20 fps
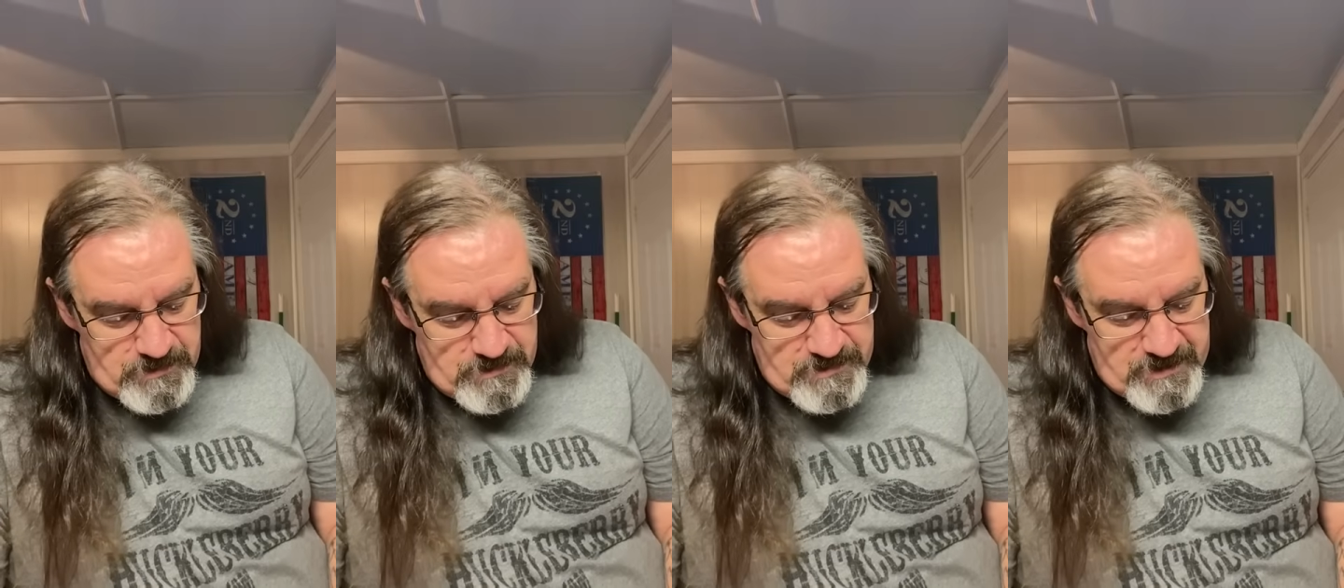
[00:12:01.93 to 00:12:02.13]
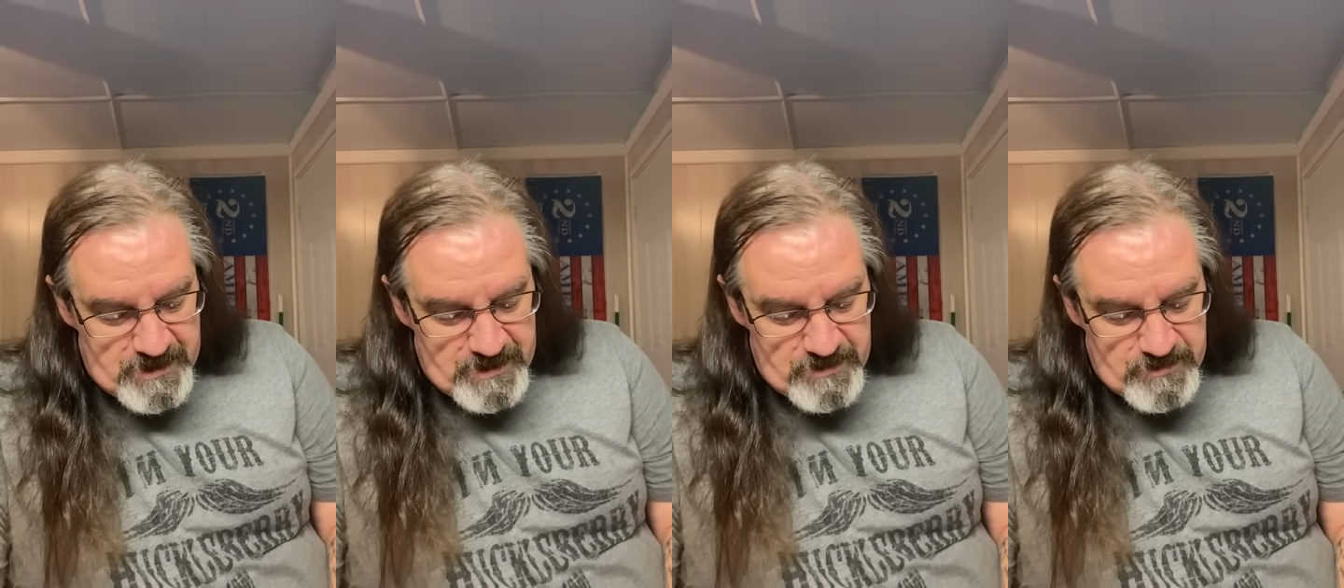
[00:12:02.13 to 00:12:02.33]

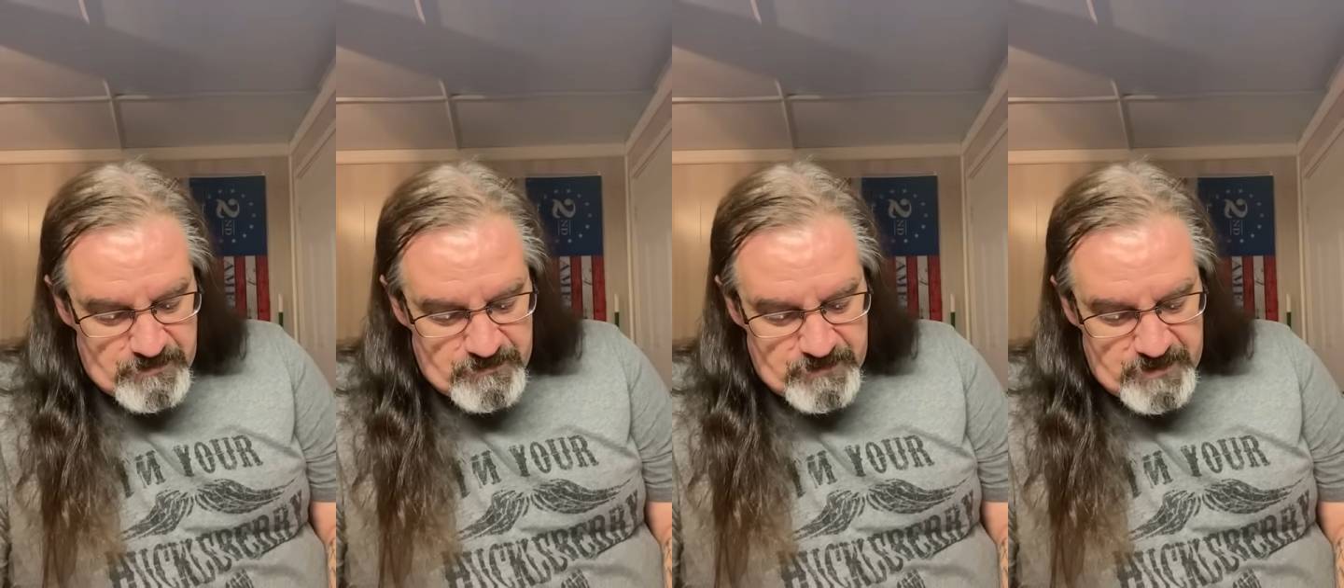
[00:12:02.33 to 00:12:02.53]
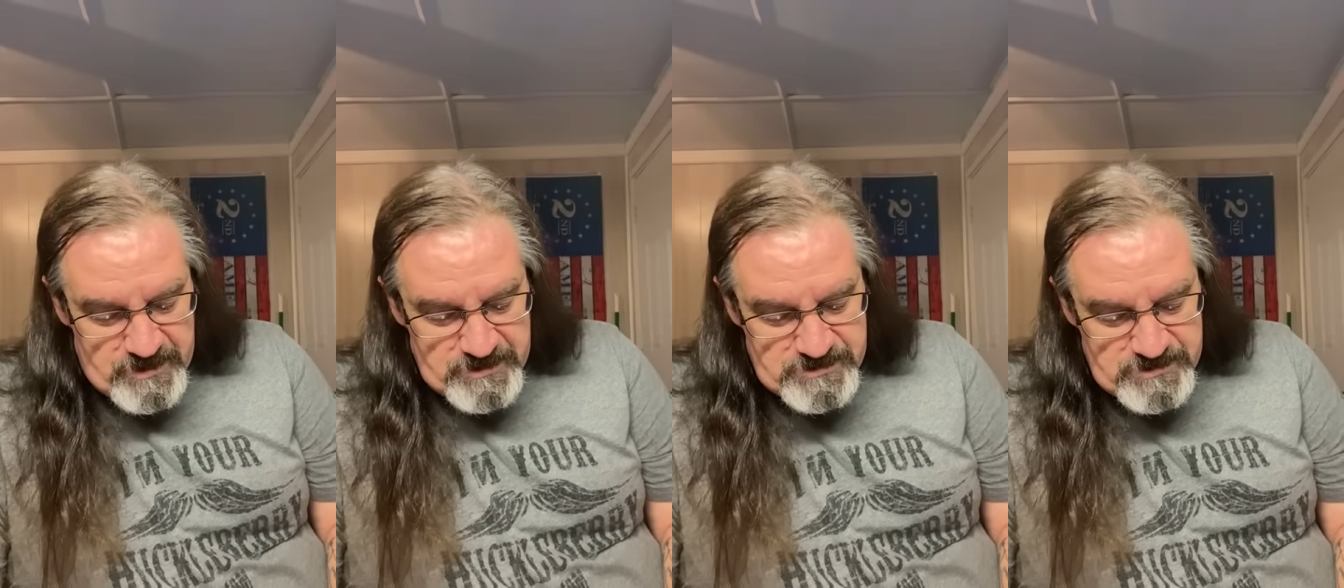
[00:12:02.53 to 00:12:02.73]

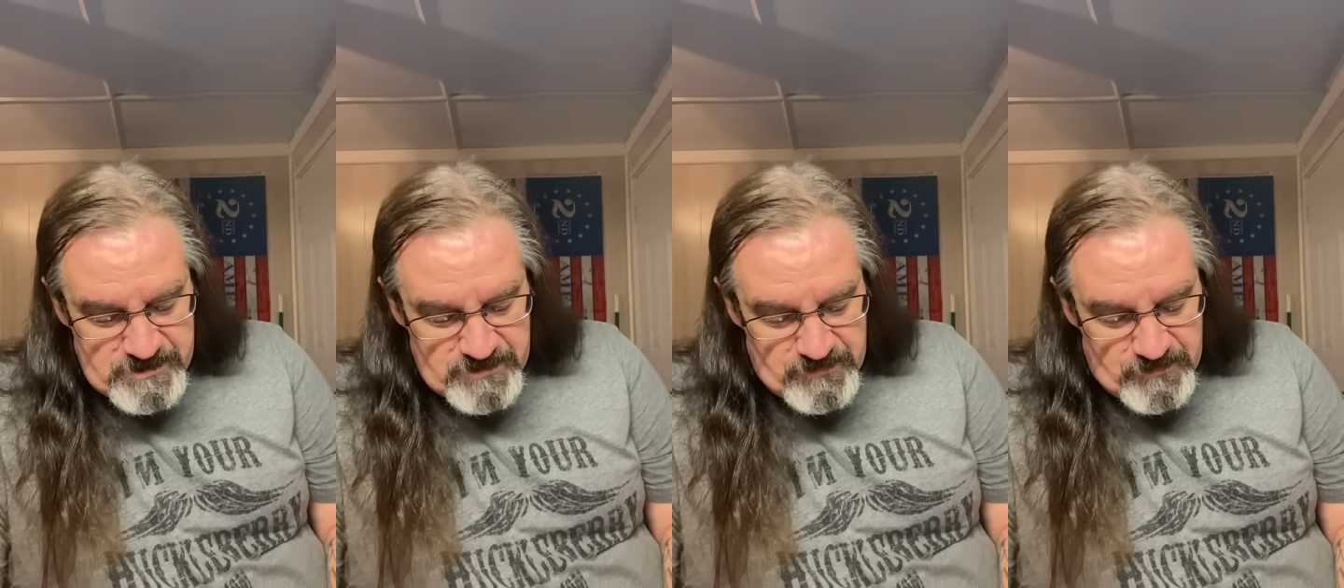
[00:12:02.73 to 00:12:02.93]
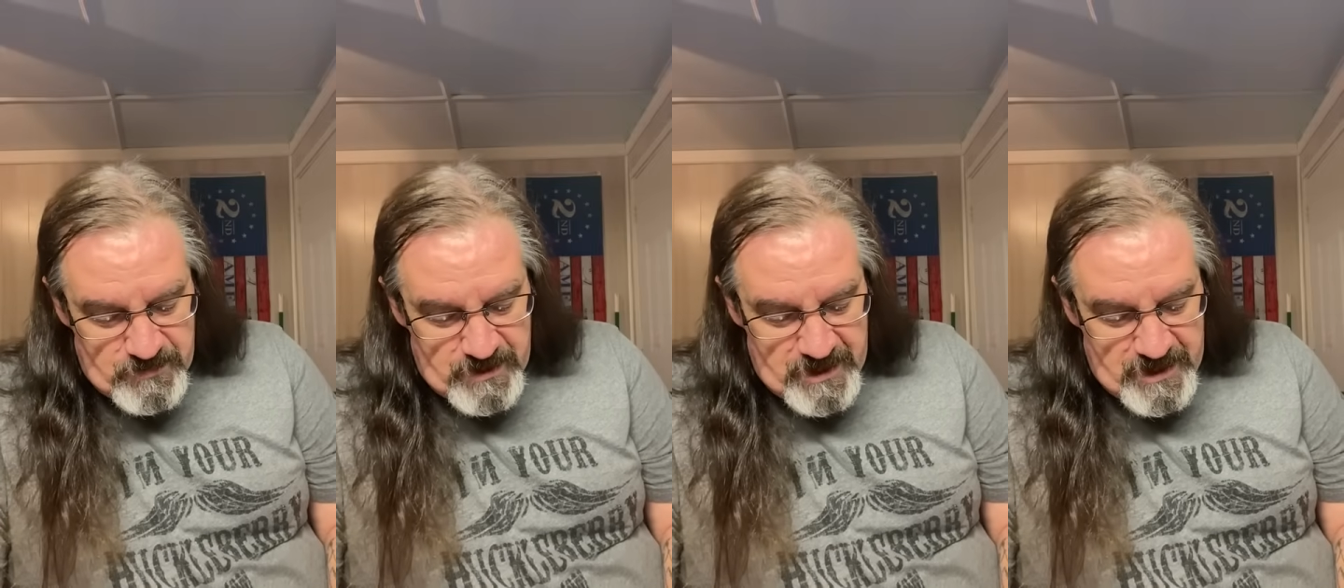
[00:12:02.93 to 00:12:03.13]

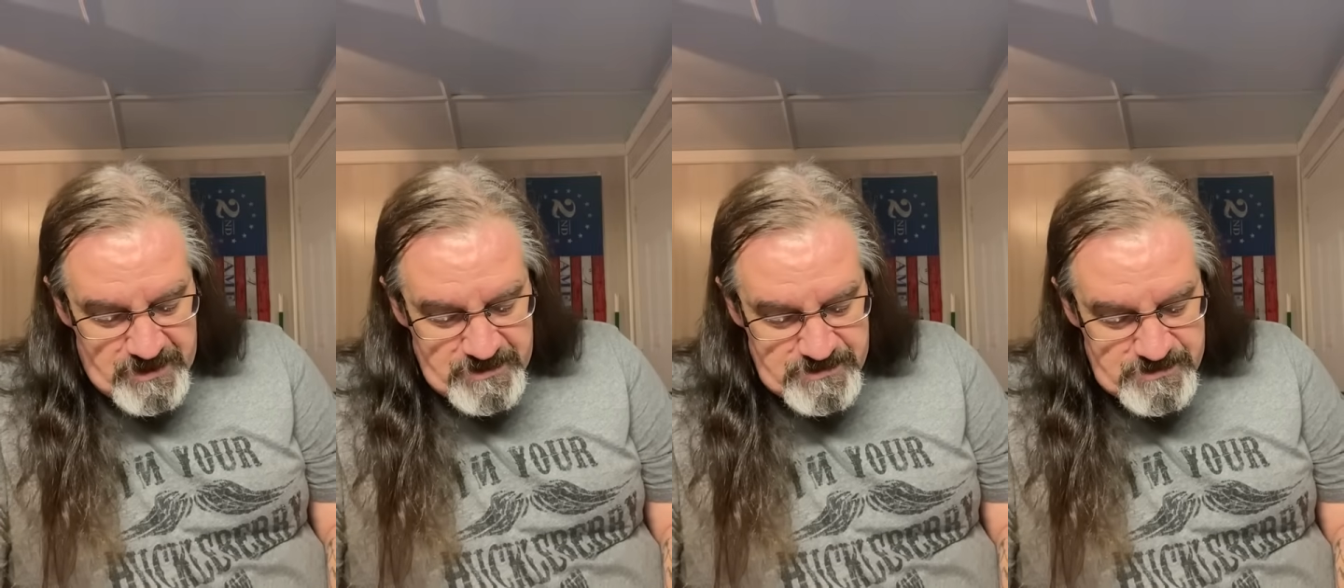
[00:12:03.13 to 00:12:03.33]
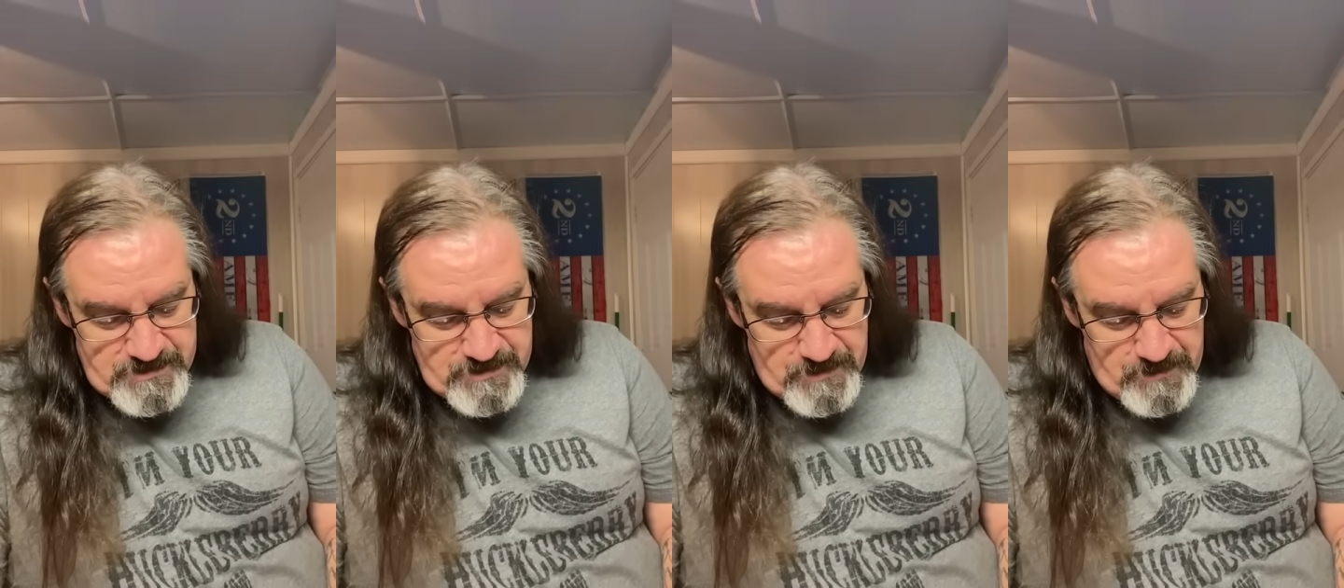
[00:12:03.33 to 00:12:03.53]
Declaration of
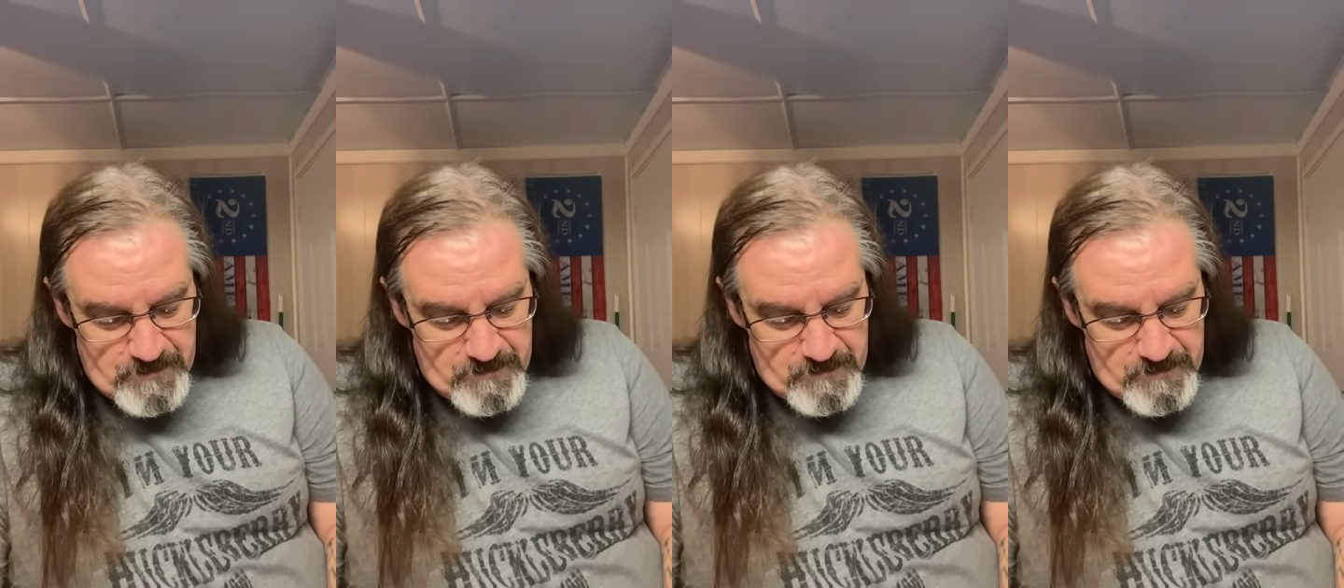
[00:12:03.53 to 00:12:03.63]
Rights.